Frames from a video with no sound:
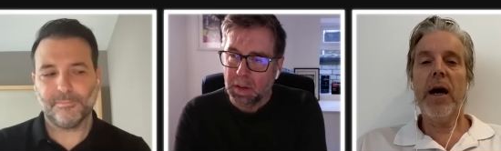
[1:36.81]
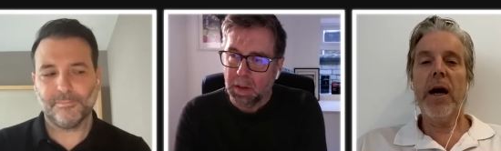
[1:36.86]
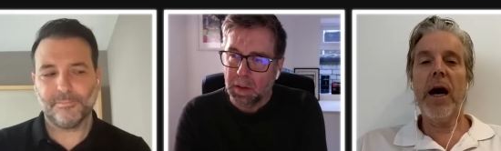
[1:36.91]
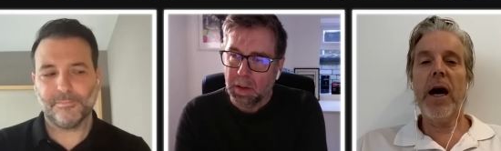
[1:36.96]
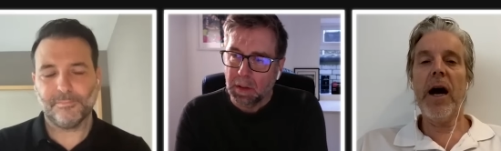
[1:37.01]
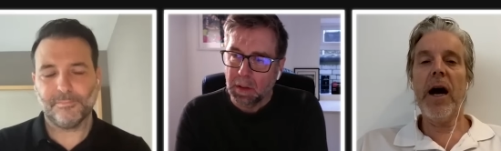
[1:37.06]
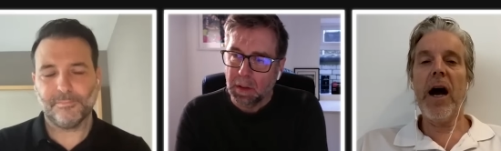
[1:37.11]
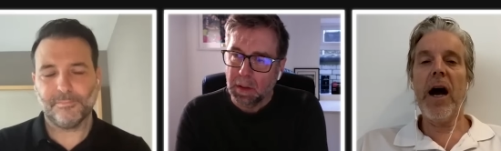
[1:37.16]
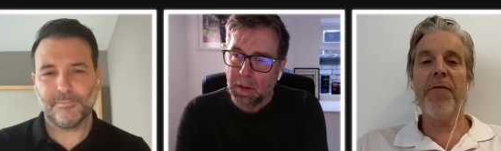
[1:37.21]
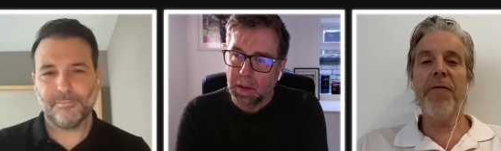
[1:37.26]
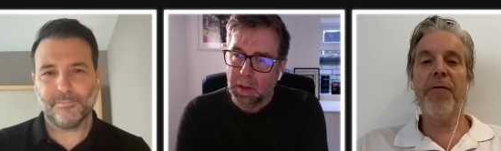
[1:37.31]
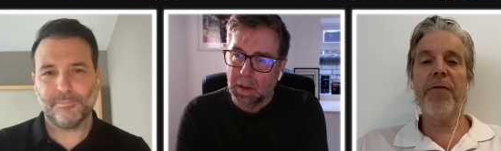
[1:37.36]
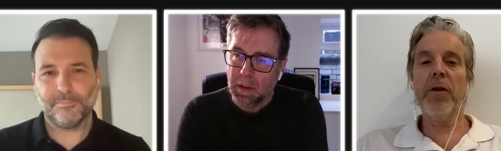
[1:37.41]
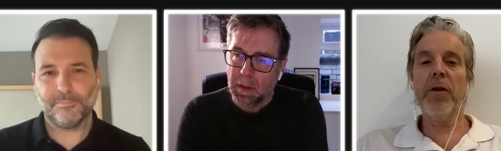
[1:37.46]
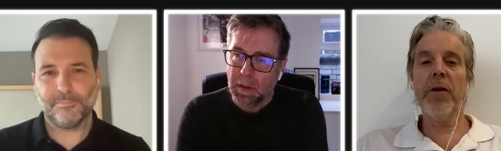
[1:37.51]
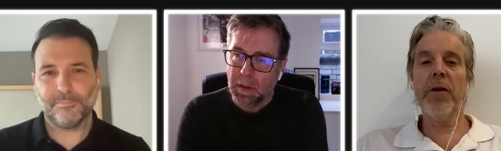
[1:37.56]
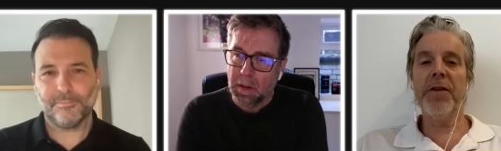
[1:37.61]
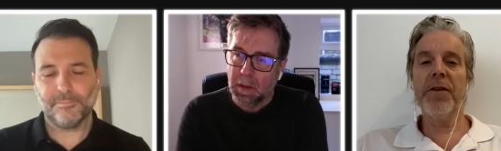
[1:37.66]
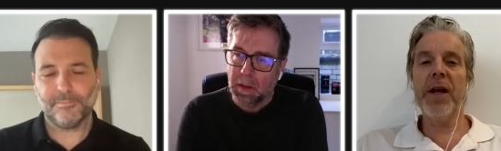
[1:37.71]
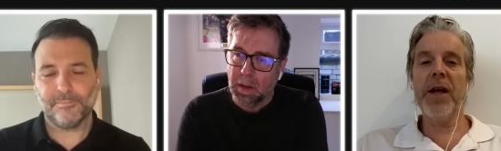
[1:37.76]
Speaker 1: I, I've
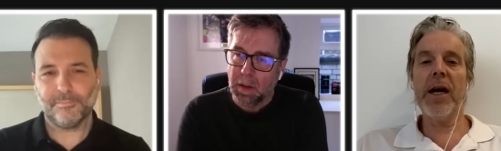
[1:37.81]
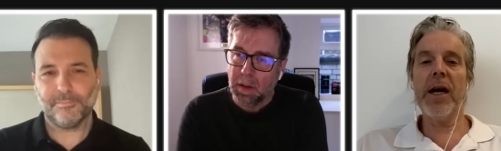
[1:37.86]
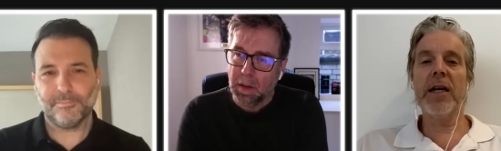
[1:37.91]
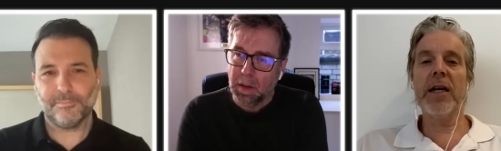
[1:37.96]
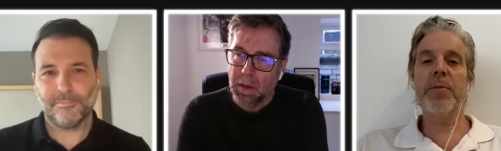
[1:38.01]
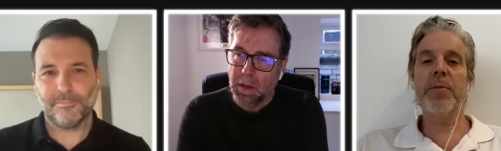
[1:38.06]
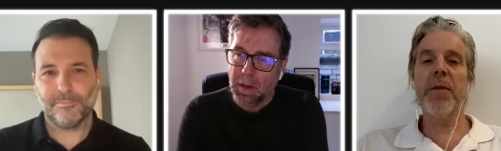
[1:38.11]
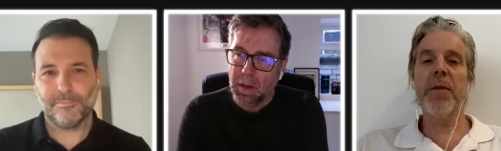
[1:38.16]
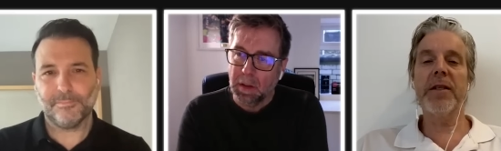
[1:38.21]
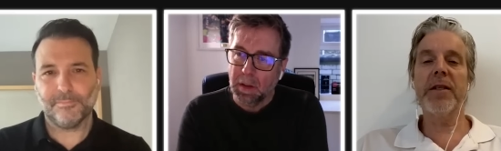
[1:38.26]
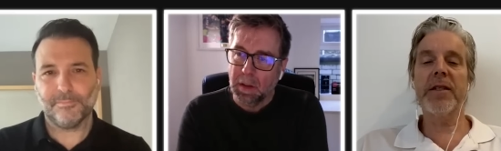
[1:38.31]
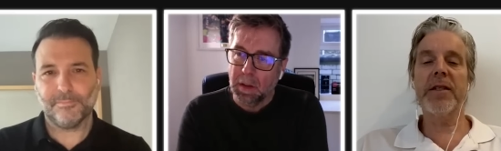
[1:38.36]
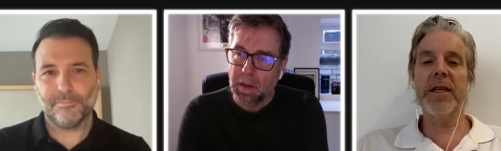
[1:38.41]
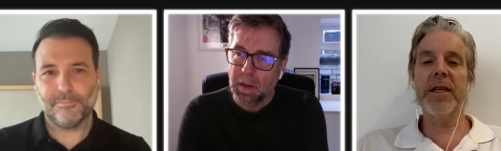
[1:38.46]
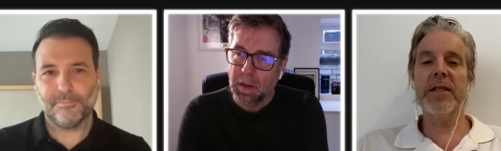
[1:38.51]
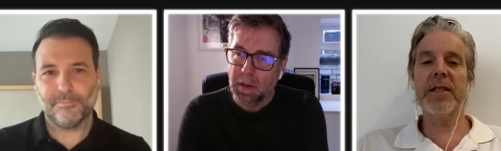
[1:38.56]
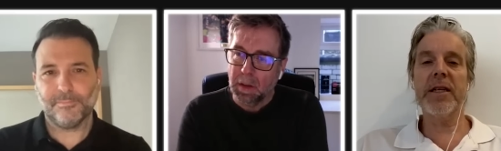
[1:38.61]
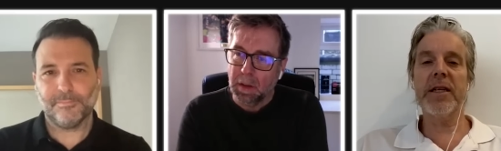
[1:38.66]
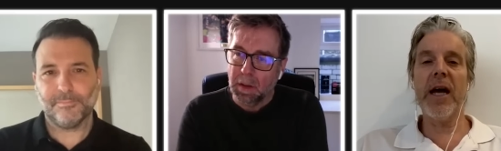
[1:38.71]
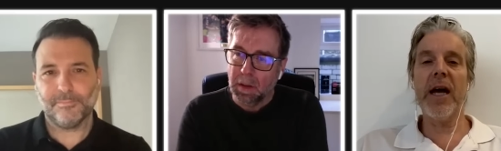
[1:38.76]
followed Nagelsmann
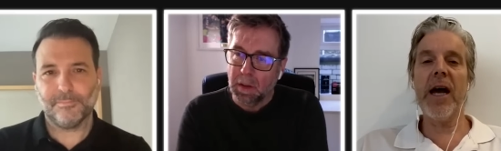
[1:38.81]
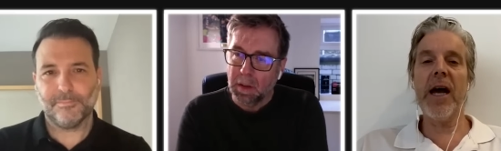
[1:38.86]
since